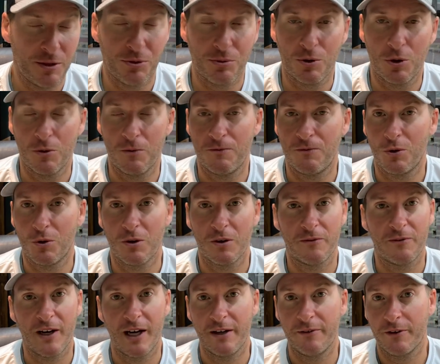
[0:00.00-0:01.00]
throw four or
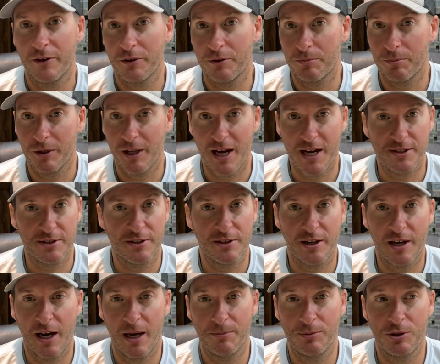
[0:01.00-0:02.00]
five other
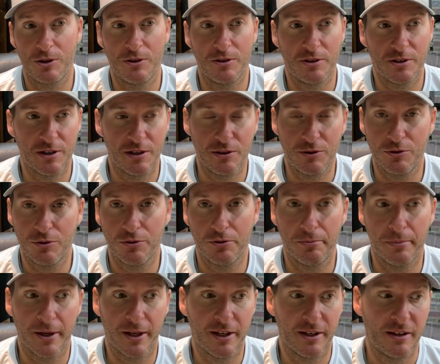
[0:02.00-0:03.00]
plastic options into a
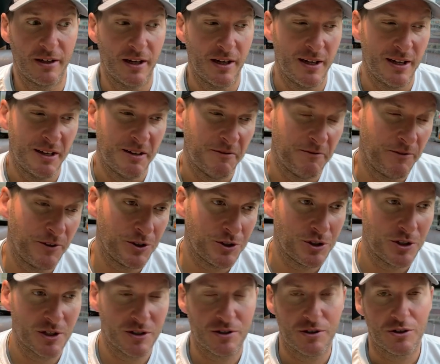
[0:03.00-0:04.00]
bed.
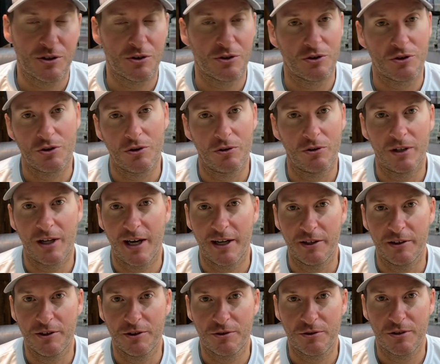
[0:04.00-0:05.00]
Fish doesn't show a lot
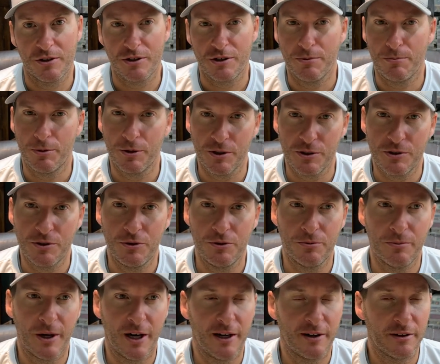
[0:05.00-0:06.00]
of interest. You put a
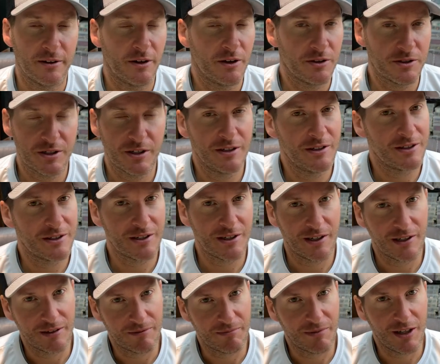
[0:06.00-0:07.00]
tube on and all of a sudden it's
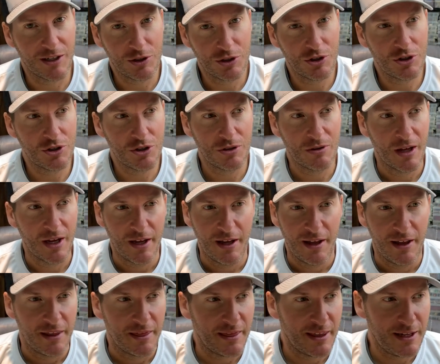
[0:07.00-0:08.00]
like
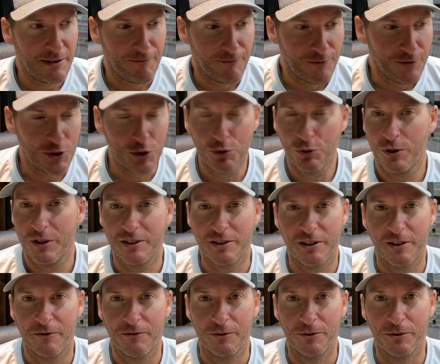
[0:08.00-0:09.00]
they view it
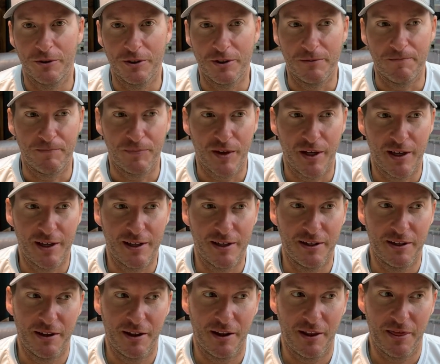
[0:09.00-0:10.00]
differently.
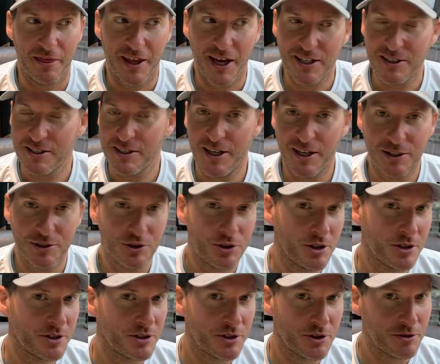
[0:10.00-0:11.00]
And that's not
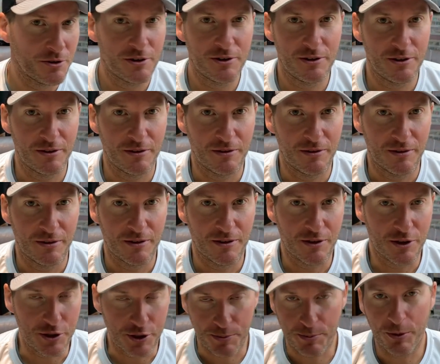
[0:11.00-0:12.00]
just during
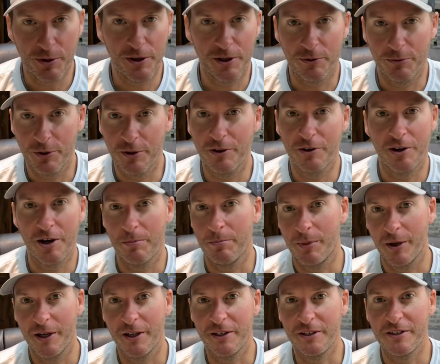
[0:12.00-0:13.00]
the spring when they're on
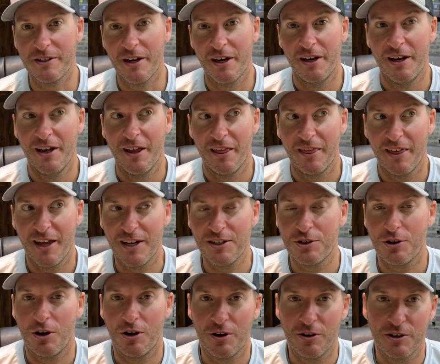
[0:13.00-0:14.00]
beds. that's
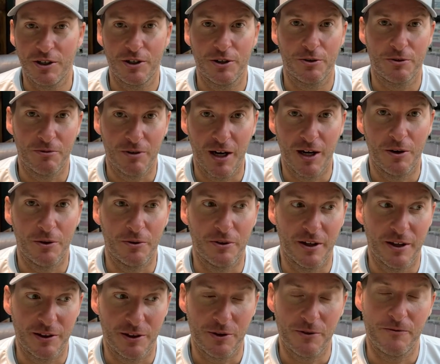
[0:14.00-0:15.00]
all year round
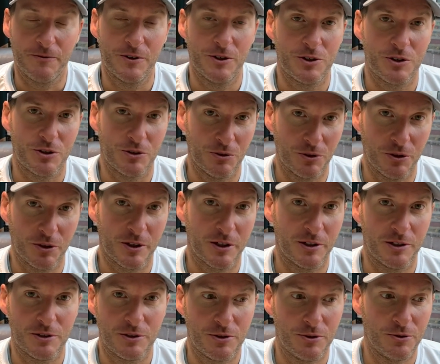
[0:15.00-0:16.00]
that the fish look at
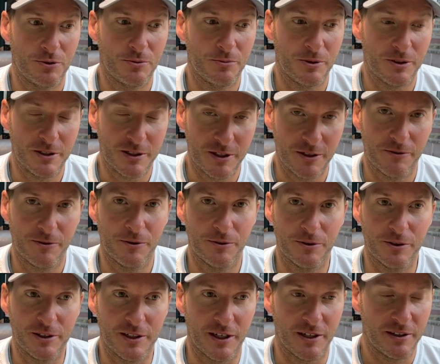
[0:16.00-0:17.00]
a tube
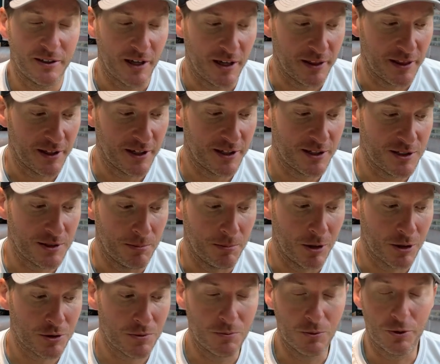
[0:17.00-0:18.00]
differently. I think it's a
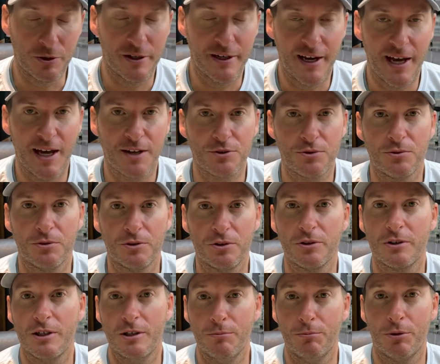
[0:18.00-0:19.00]
much more natural
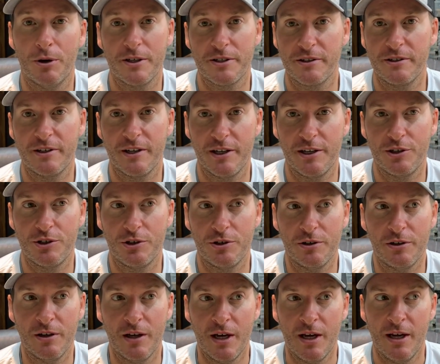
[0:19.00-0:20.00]
looking
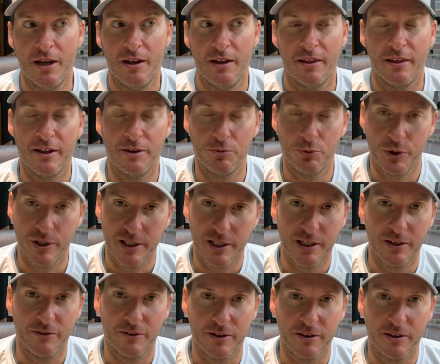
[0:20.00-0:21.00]
presentation than we
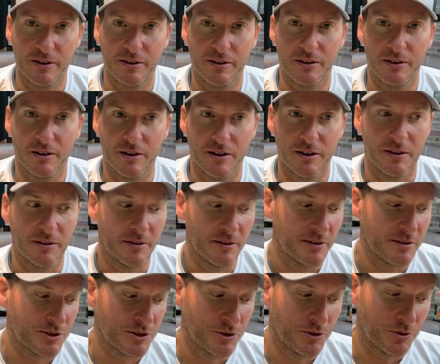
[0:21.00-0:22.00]
give it.
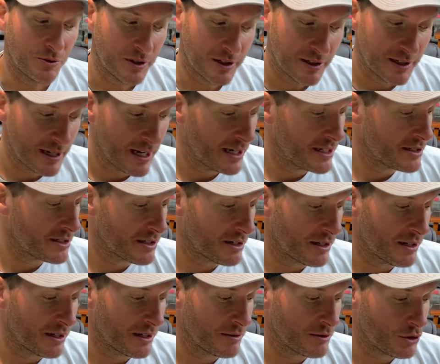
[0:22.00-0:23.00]
So guys,
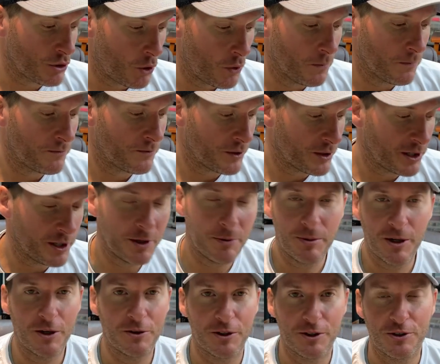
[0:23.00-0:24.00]
don't forget
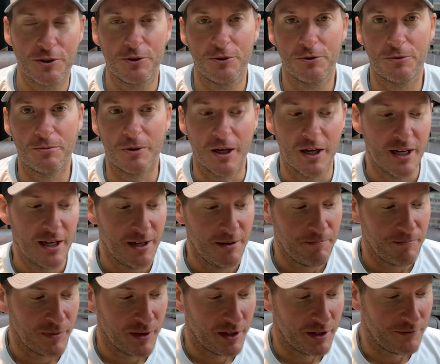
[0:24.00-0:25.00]
about the tube.
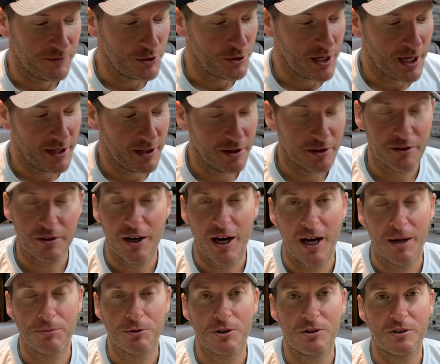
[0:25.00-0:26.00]
If you got other
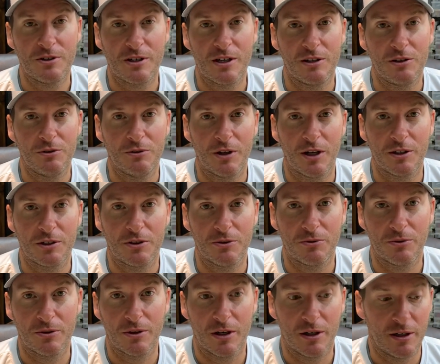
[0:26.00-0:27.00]
options that you like
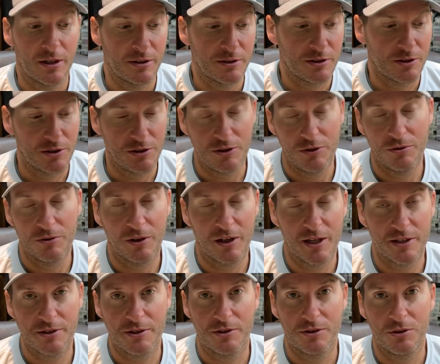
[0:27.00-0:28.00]
to
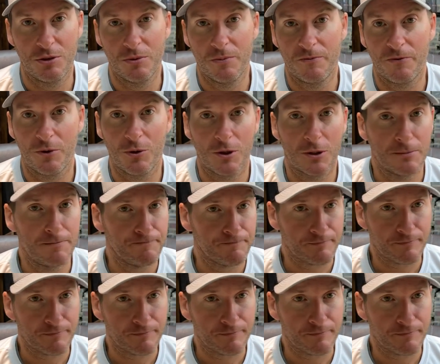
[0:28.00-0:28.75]
utilize the tube for,